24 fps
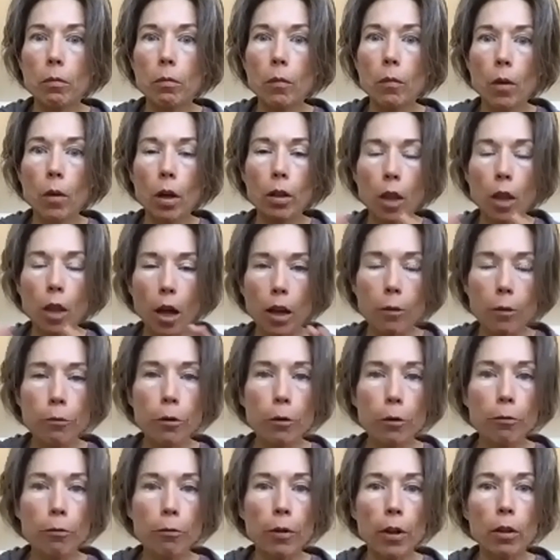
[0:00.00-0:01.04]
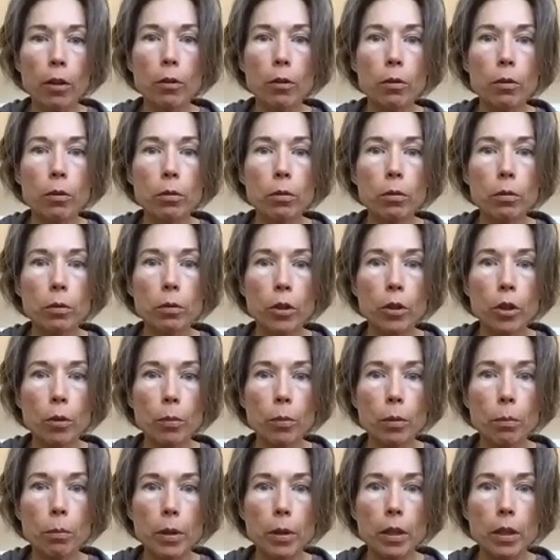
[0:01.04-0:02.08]
lot of your fellow
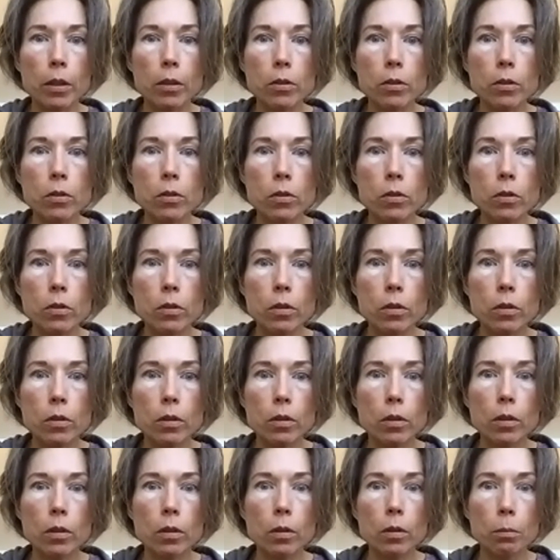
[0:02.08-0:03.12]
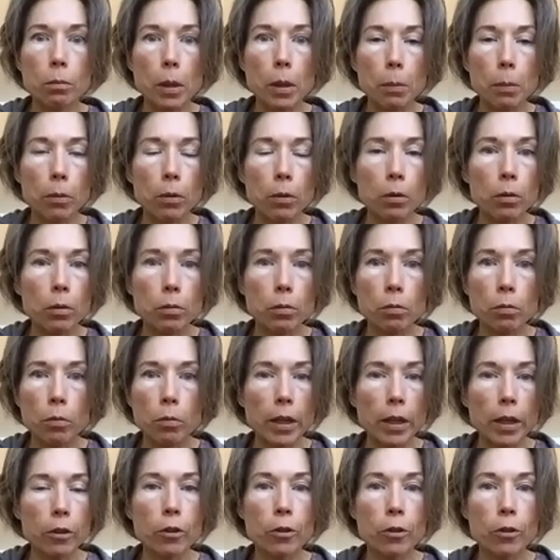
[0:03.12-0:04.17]
human beings, people right
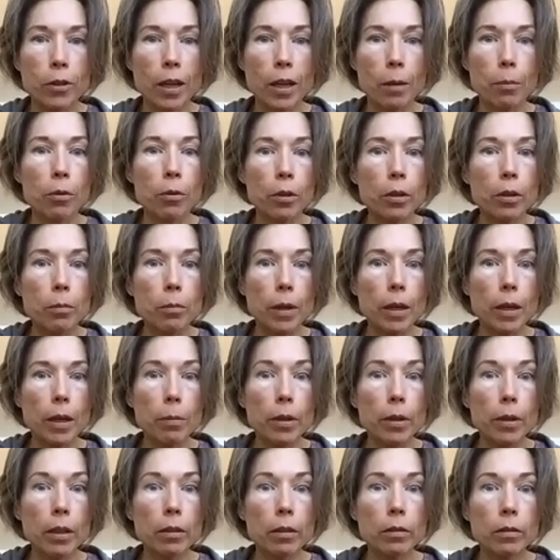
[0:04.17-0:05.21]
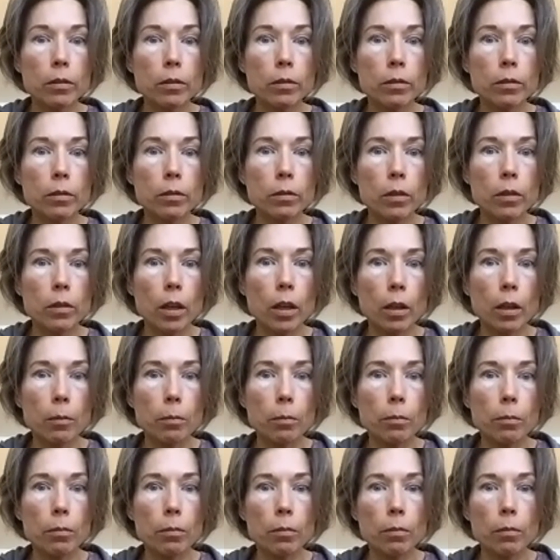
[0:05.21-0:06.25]
in your neighborhood maybe, are
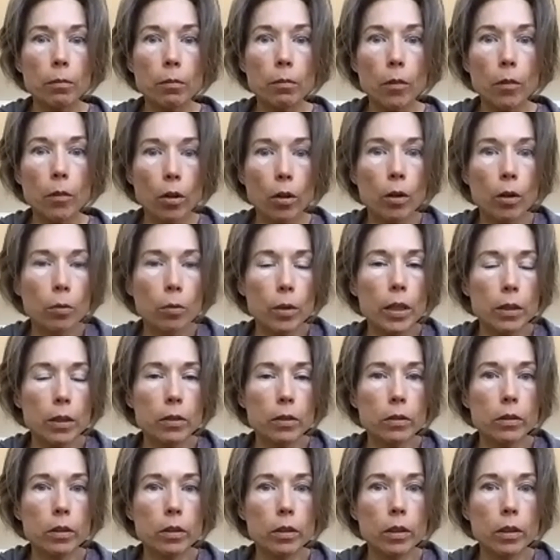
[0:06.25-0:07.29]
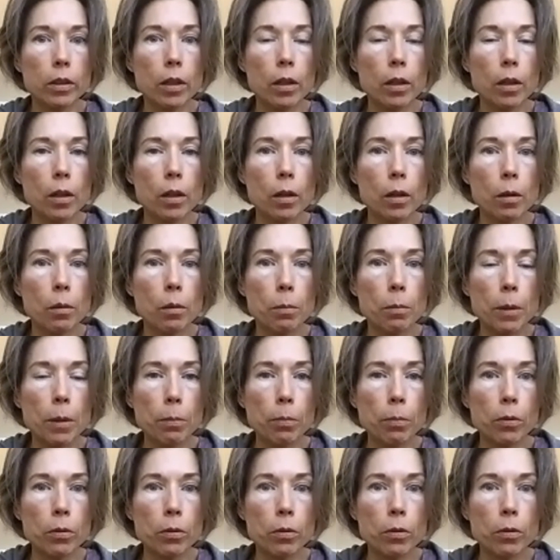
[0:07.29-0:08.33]
at risk.
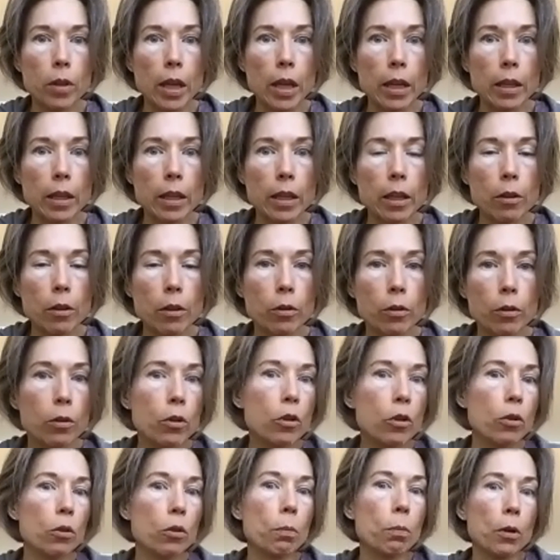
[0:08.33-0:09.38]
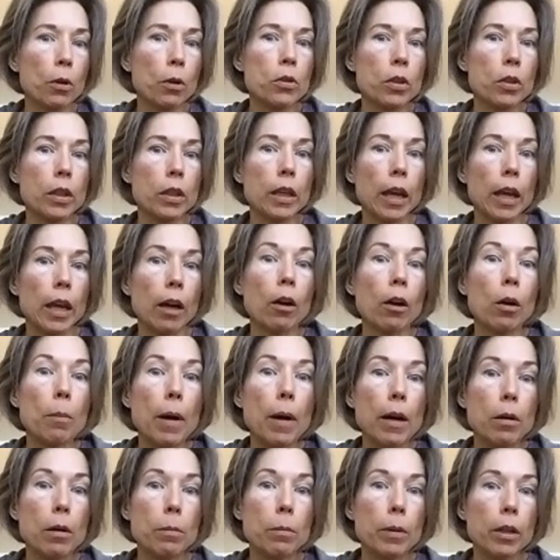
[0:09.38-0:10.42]
People that either you personally care
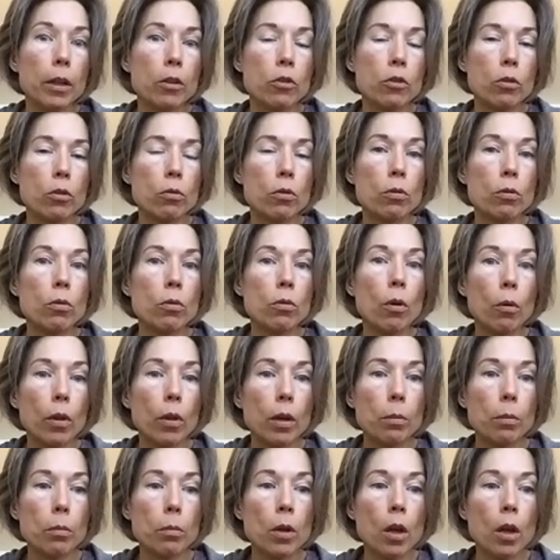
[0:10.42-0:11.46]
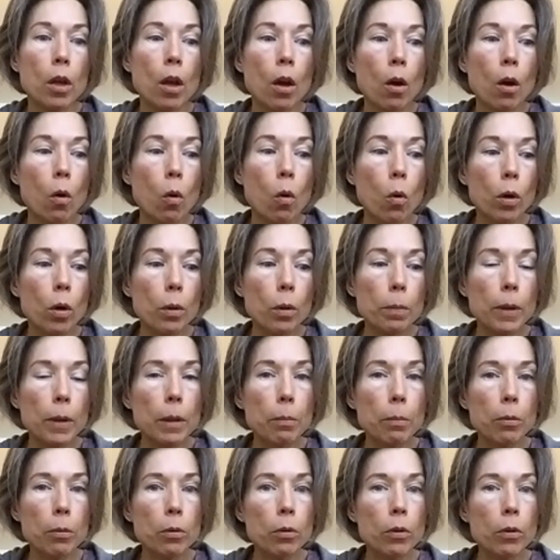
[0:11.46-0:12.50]
about because you do know them, or
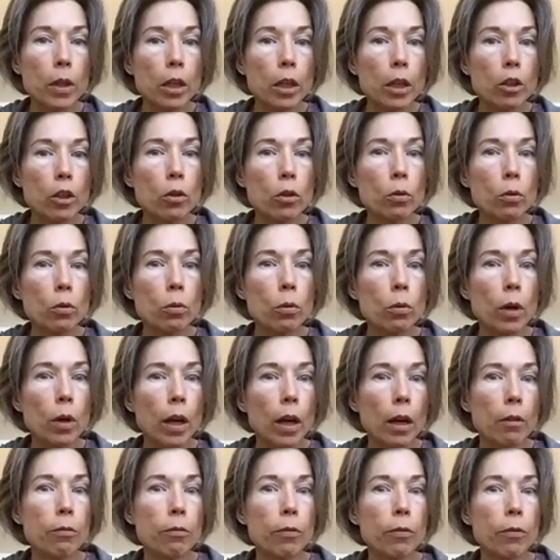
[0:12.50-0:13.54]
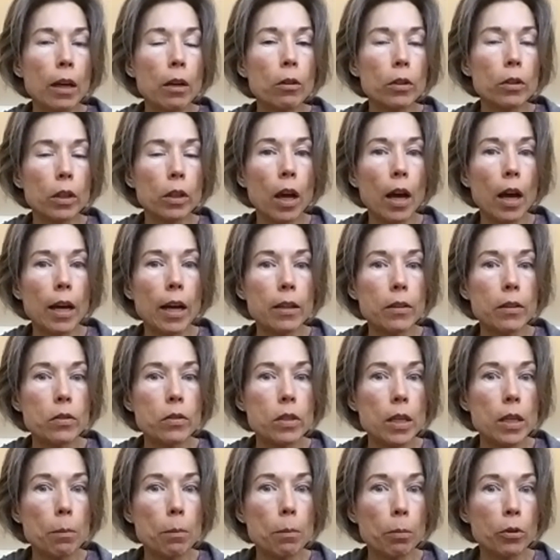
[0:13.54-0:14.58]
people that you have held in high
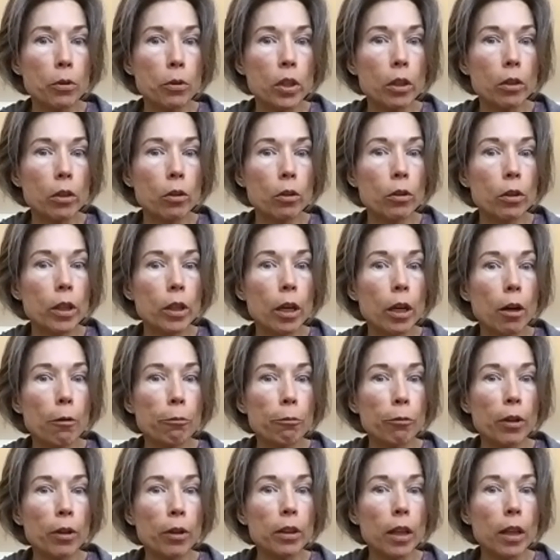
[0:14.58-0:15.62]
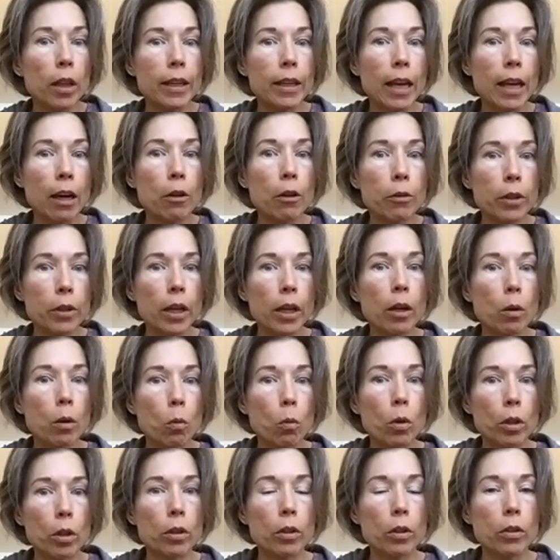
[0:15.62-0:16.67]
esteem, particularly our frontline healthcare
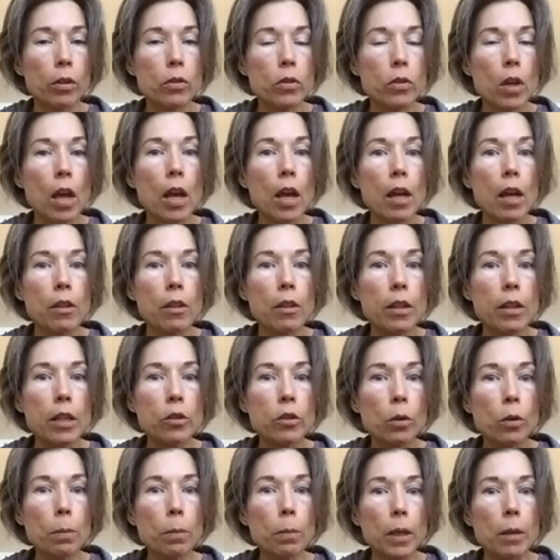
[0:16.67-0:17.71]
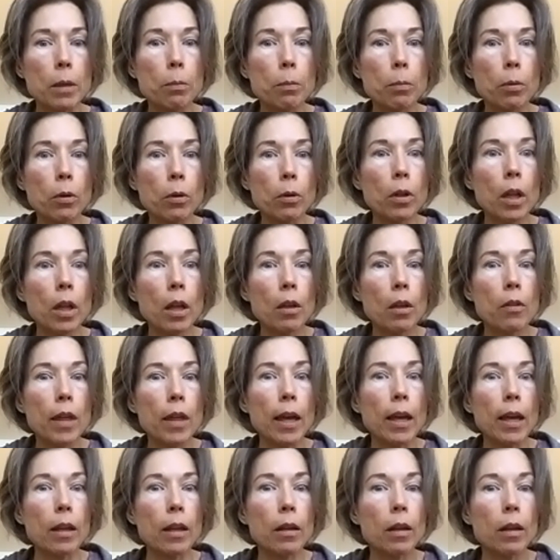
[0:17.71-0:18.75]
workers. These are people
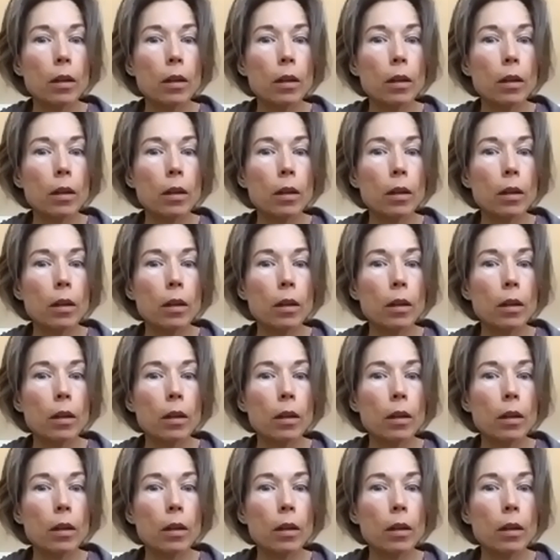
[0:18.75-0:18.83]
that,